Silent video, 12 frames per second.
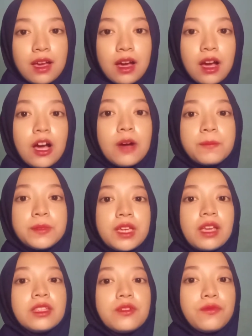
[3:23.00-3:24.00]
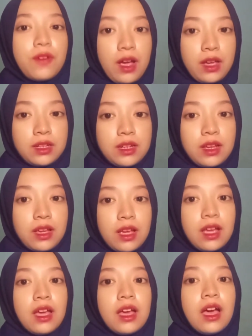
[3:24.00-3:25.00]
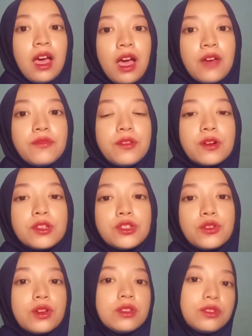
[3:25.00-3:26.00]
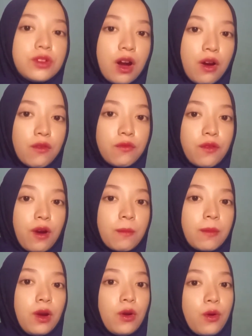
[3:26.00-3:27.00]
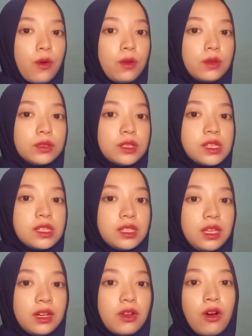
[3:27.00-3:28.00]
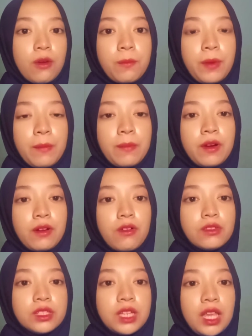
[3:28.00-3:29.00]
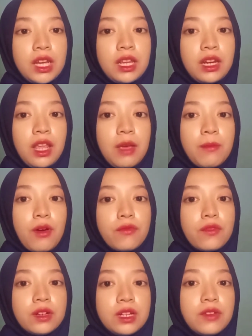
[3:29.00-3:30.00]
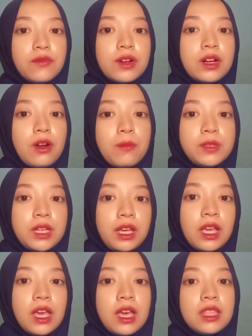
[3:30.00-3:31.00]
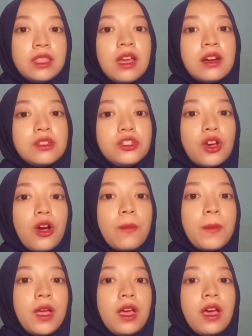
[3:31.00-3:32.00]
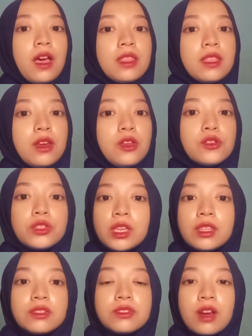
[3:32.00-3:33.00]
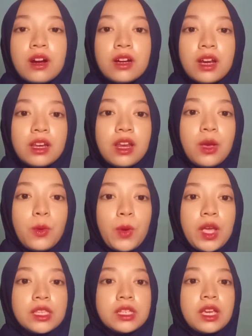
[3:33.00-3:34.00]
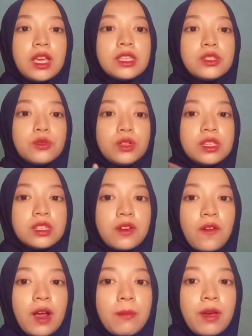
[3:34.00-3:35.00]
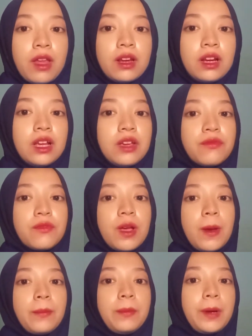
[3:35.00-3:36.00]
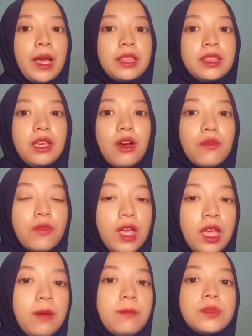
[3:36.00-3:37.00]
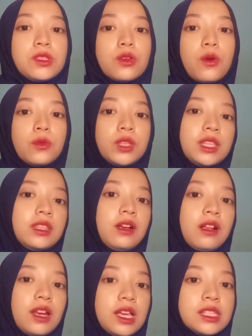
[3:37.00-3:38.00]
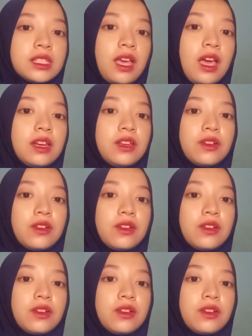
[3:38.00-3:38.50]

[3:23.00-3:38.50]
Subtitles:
objectified. Have your student draw from ruled sheet or paper containing name of different object. Their job, and then using the target language, is to describe and give plenty of hints so that the class can